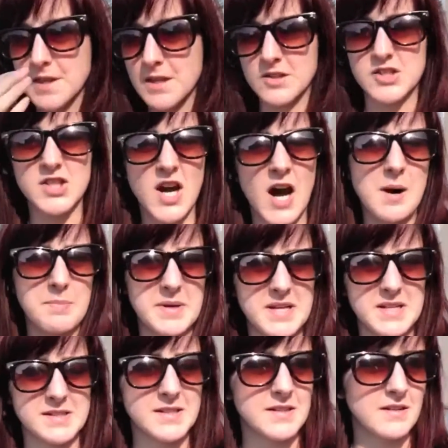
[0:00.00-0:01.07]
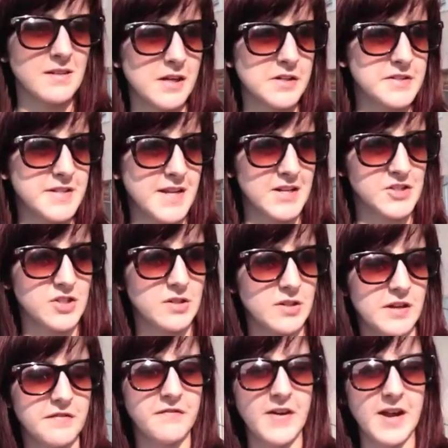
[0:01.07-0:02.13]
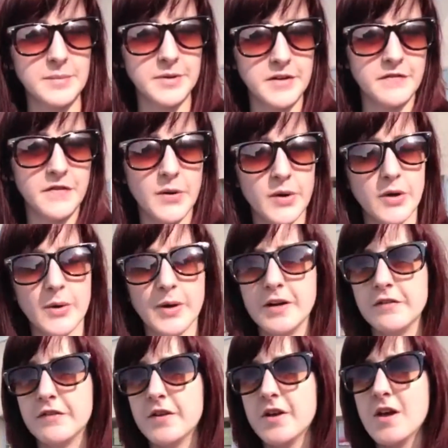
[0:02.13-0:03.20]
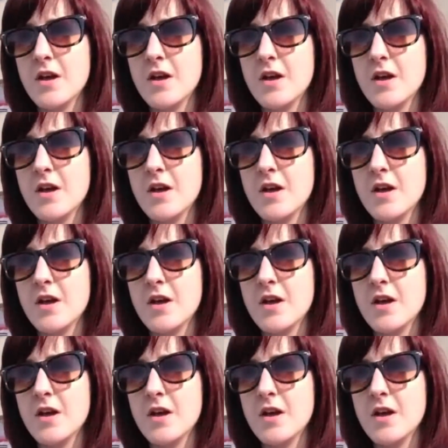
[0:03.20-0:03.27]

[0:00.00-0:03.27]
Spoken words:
just copies. There's actually a family photo of